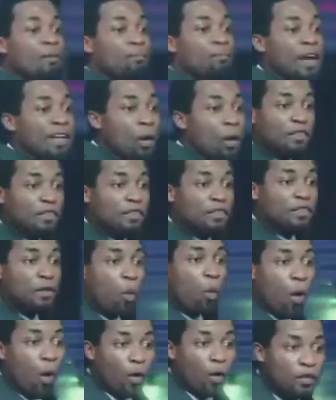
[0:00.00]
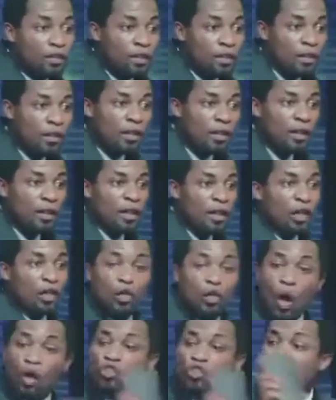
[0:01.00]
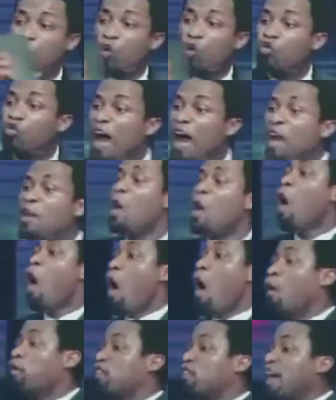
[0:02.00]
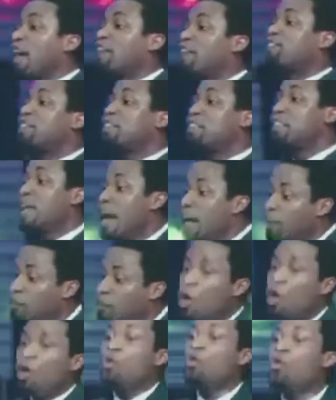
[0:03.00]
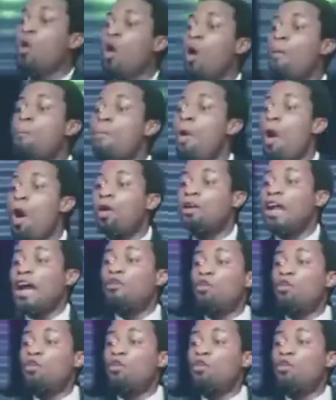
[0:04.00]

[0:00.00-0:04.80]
by the Western world. Your children of 13 years know more than